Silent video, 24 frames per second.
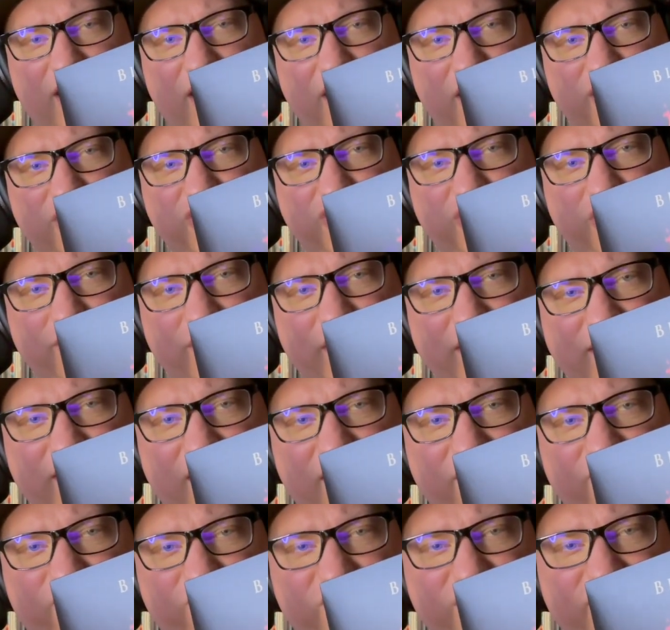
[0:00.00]
show that
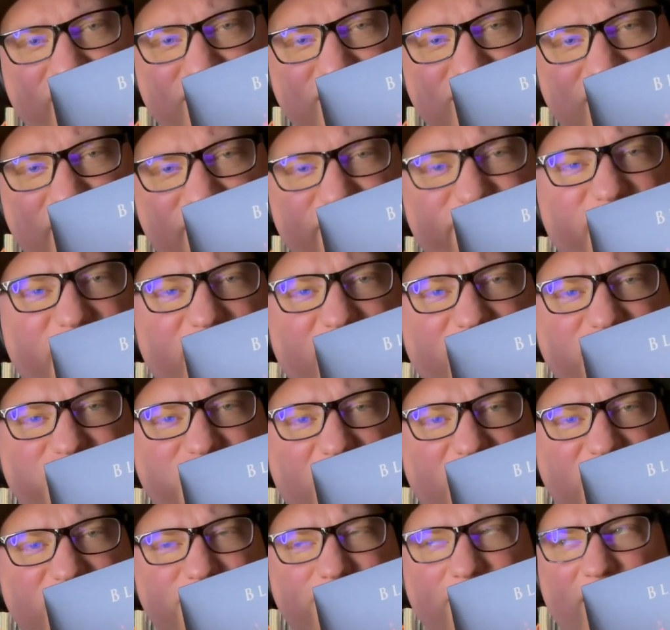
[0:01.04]
they released on
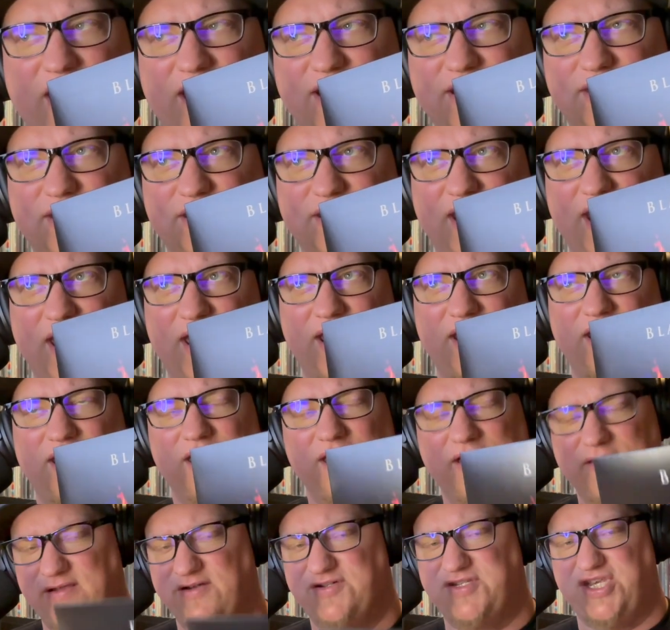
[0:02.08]
VHS back in the day,
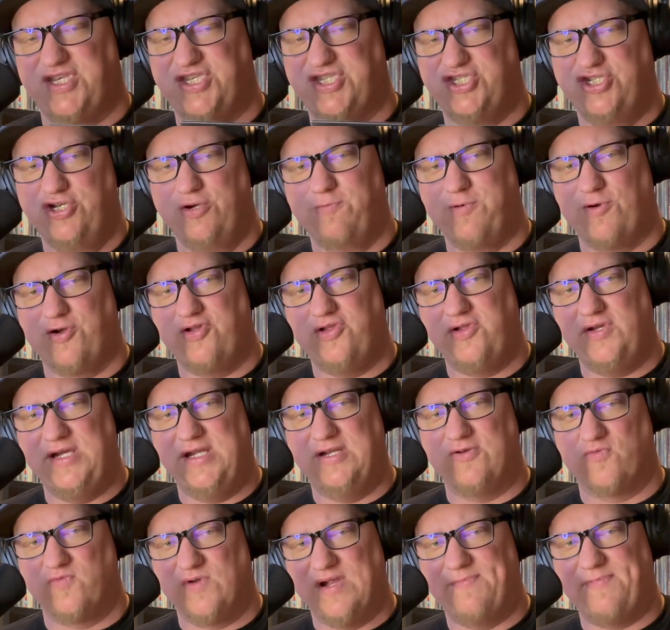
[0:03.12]
there's a super
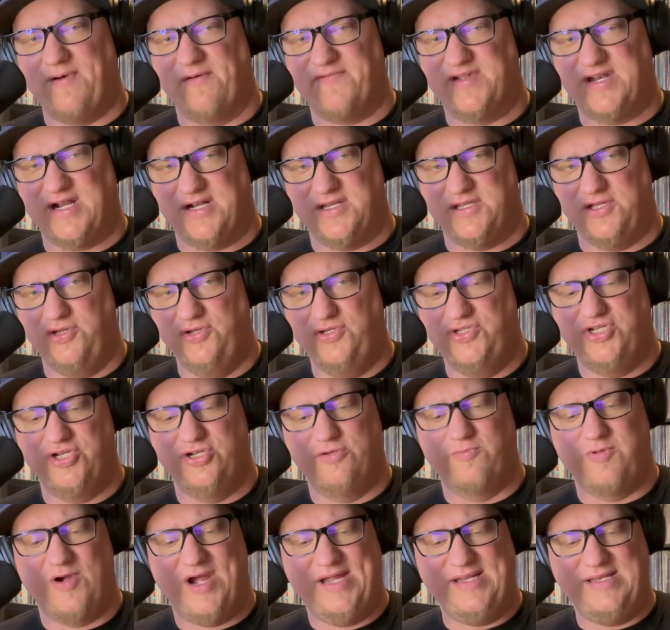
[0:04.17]
clean rip of it on
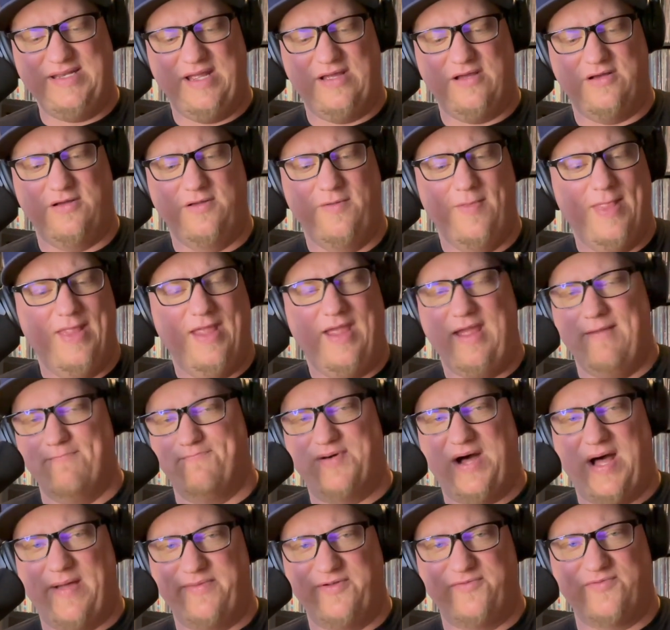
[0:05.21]
YouTube right now.
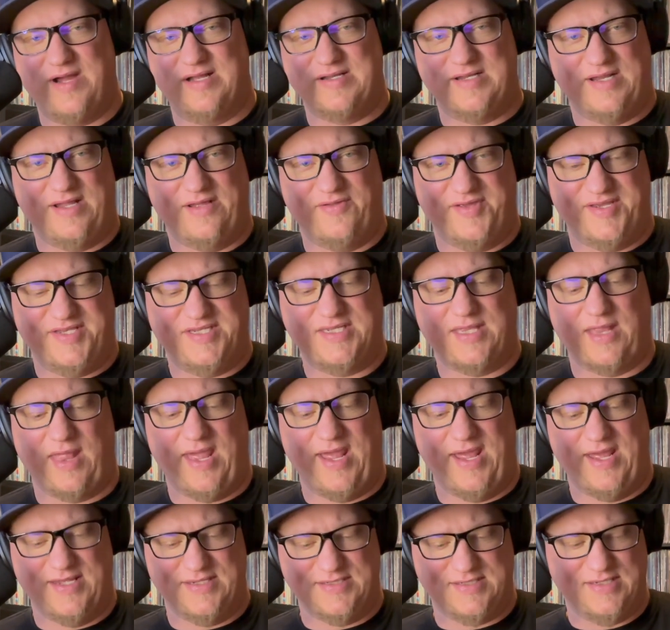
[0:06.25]
Bobby Rondinelli
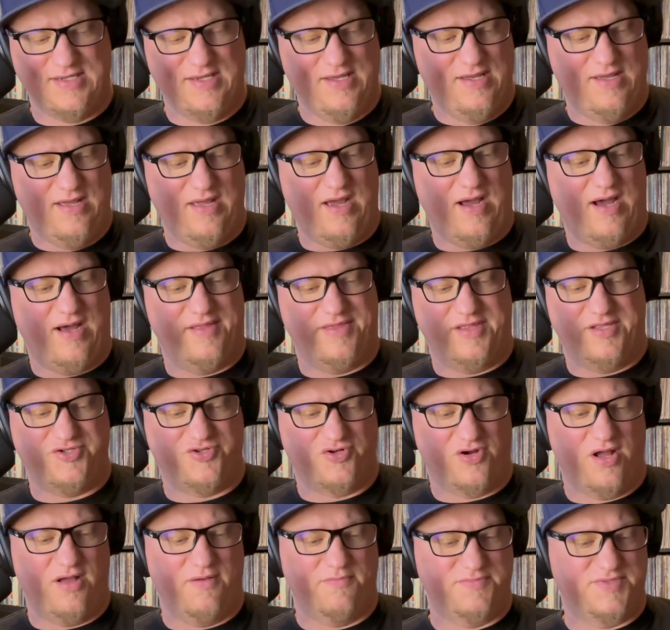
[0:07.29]
slays on the
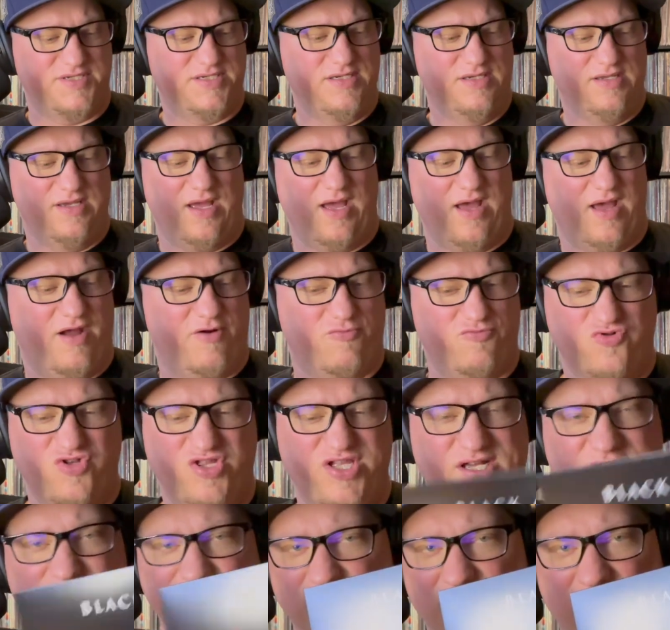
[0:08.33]
drums.
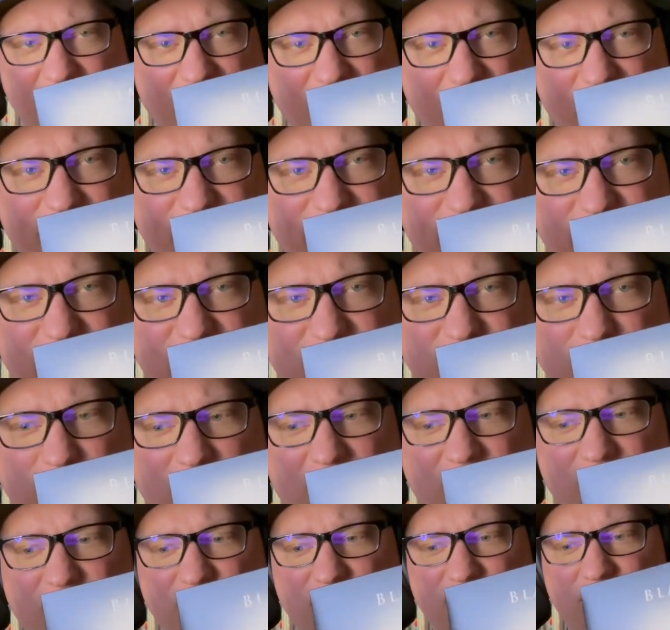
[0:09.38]
Really good lineup for this
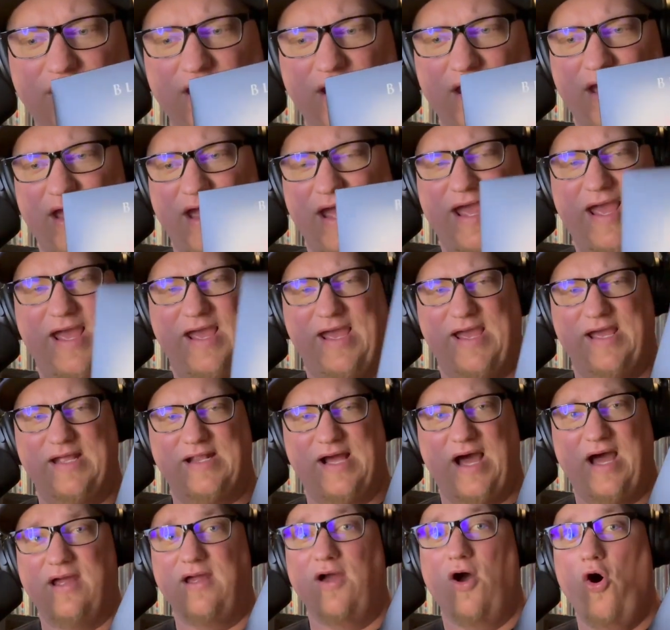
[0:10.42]
record, and
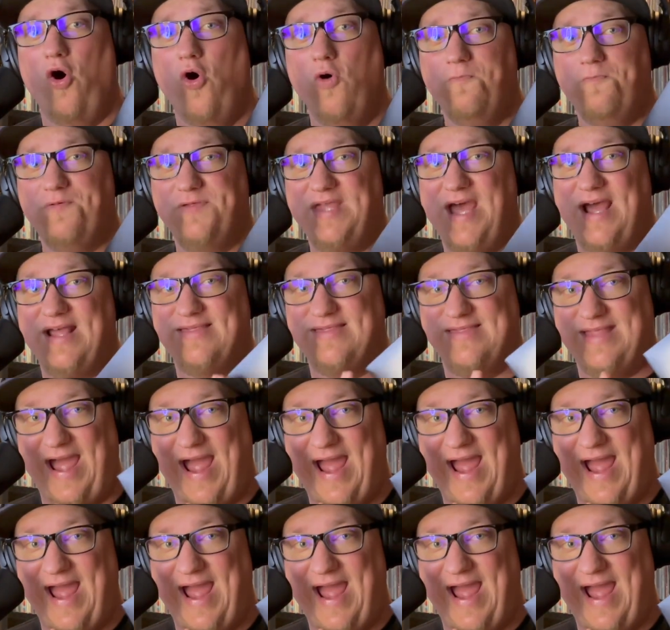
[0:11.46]
I hope that